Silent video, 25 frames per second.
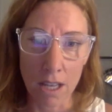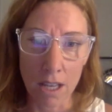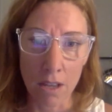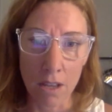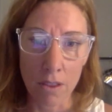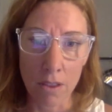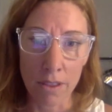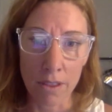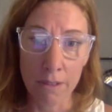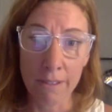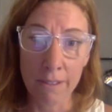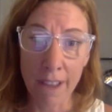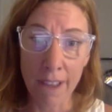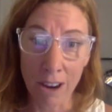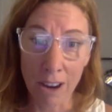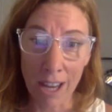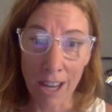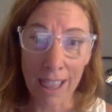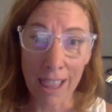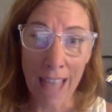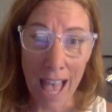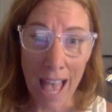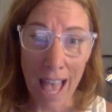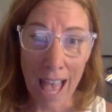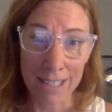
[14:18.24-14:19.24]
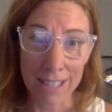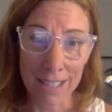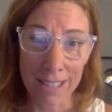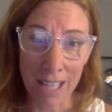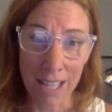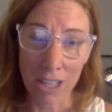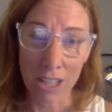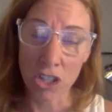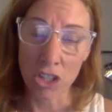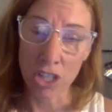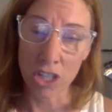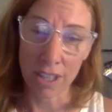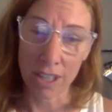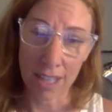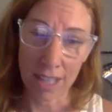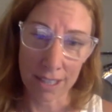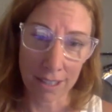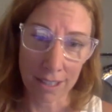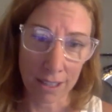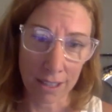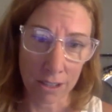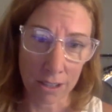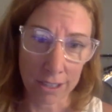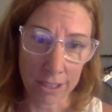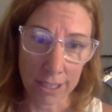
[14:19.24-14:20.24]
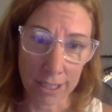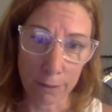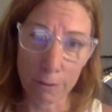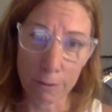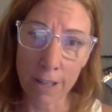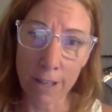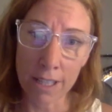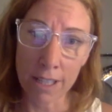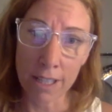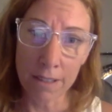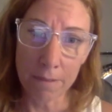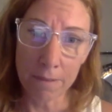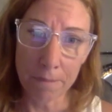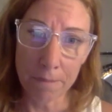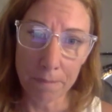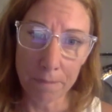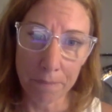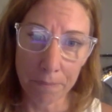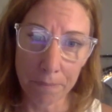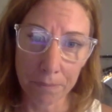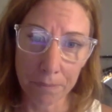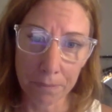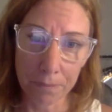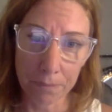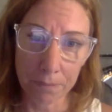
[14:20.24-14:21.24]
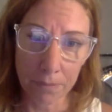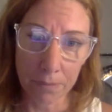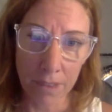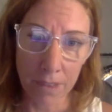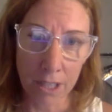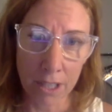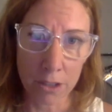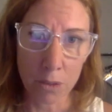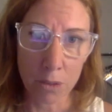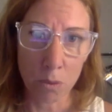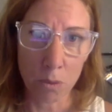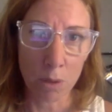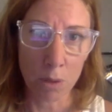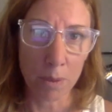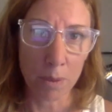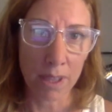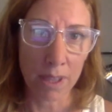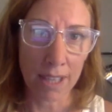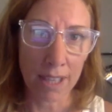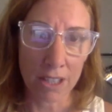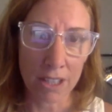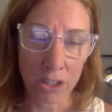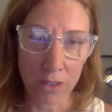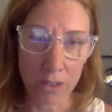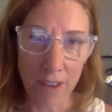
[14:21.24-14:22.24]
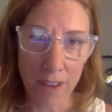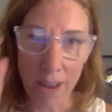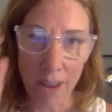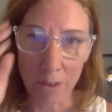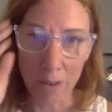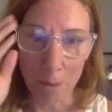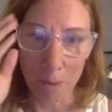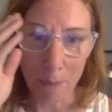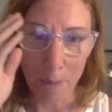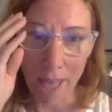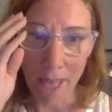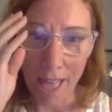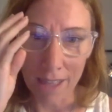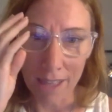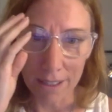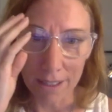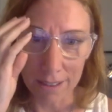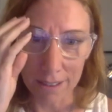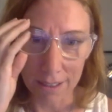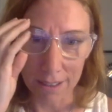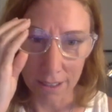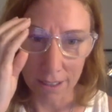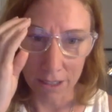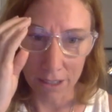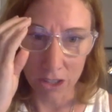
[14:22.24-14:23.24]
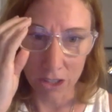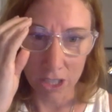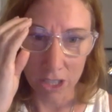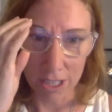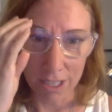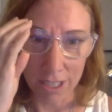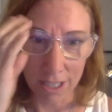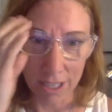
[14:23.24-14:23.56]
The very last section that's a little different. There's a woman that you never met, and she's